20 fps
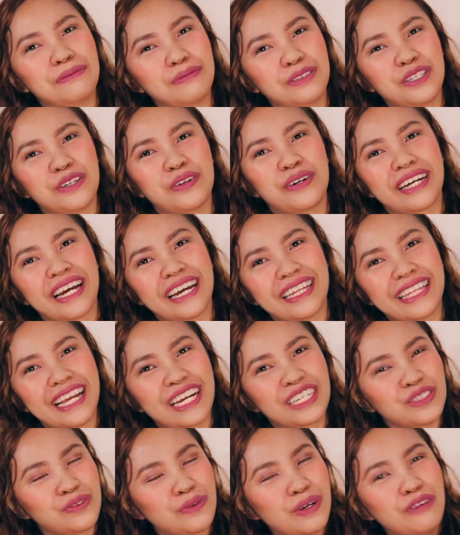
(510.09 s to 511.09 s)
See you again
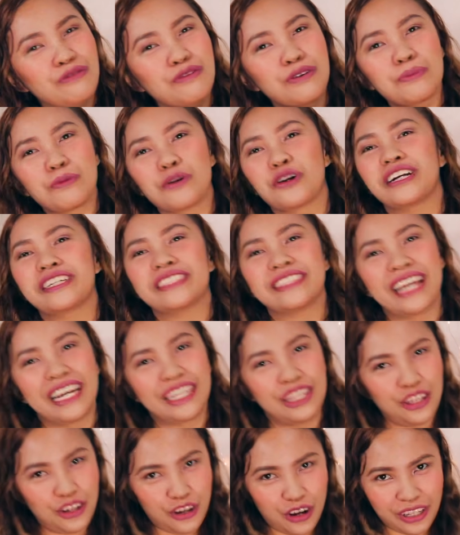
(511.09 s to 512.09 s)
next week for more
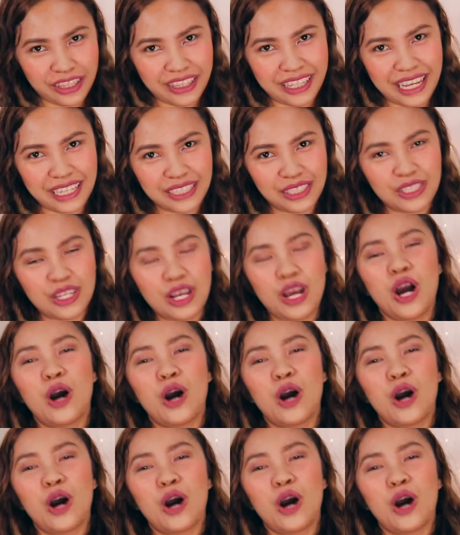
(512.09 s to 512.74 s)
exciting contents.